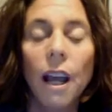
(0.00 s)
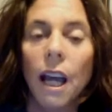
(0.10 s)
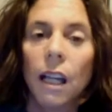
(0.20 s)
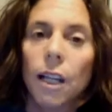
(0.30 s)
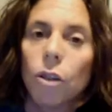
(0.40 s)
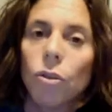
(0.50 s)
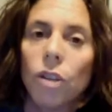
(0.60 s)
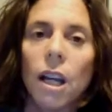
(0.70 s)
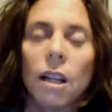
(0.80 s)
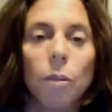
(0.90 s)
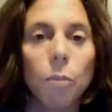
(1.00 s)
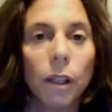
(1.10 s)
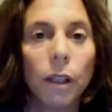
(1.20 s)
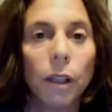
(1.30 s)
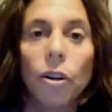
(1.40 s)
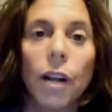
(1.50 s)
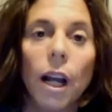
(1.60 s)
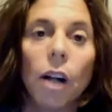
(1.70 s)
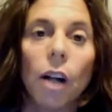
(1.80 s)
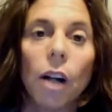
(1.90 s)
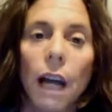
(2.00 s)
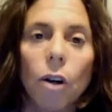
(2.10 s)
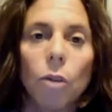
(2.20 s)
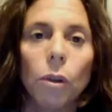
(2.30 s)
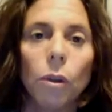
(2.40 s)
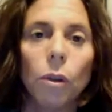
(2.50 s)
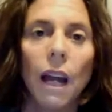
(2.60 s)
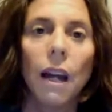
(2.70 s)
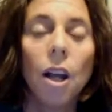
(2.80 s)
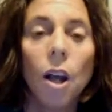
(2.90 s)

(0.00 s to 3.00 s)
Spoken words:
And like you said, the police aren't held accountable in that.